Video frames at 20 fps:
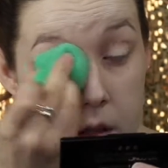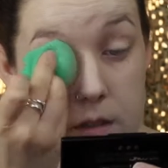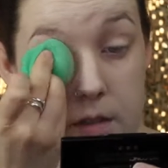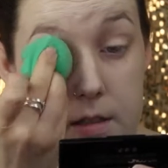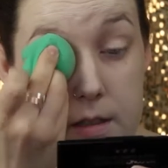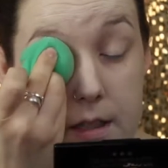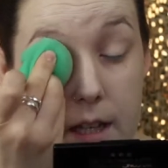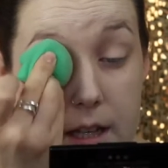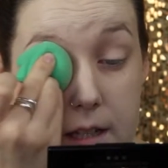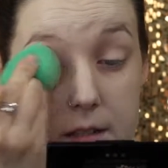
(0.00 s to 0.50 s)

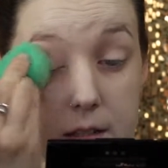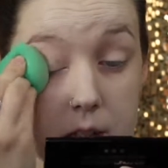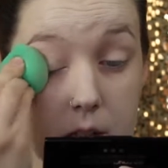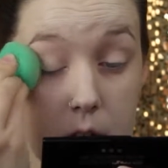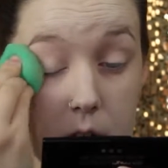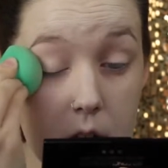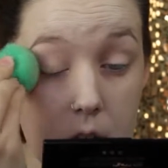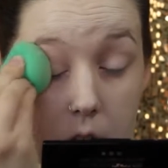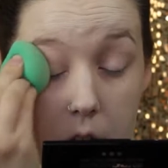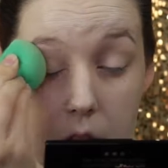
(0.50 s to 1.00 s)
It's nice
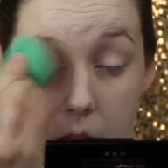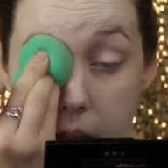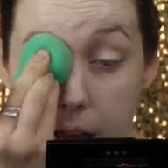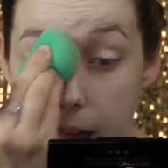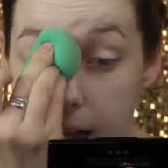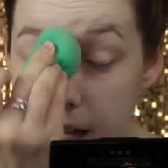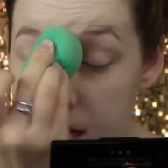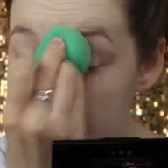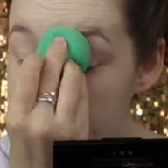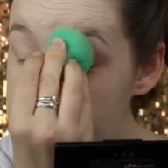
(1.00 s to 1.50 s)
and
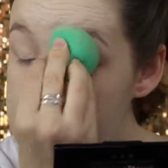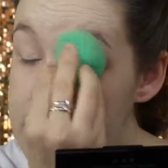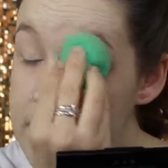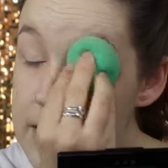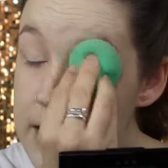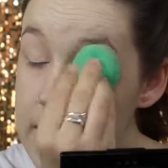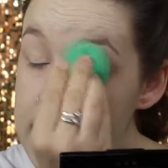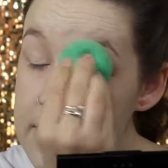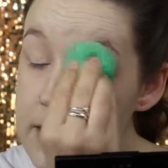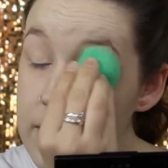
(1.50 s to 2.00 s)
light. It
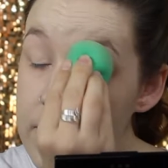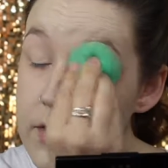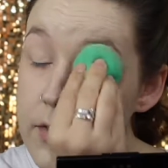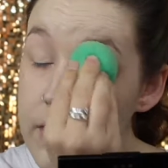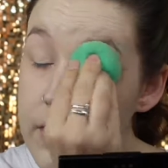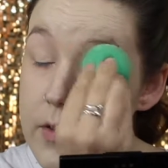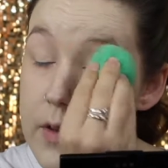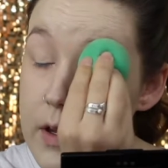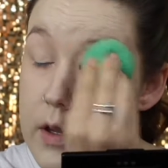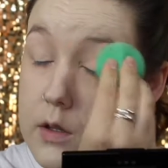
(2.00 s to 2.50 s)
doesn't
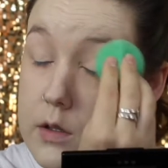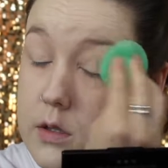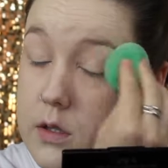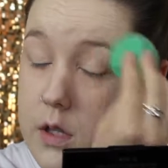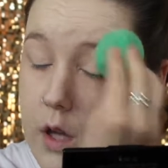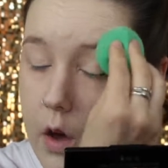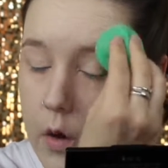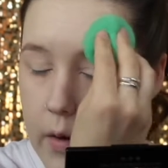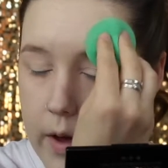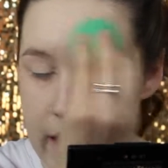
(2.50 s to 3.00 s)
feel
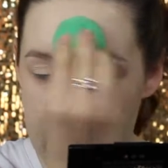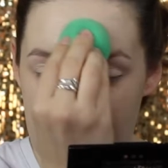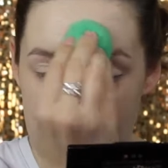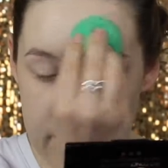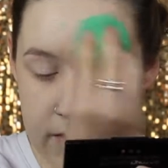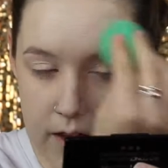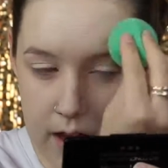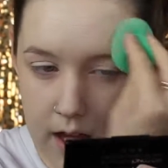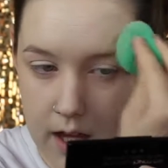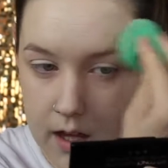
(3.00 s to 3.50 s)
so
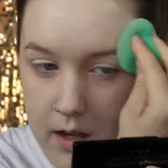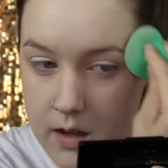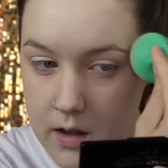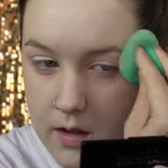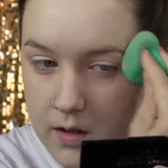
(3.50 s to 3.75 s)
heavy.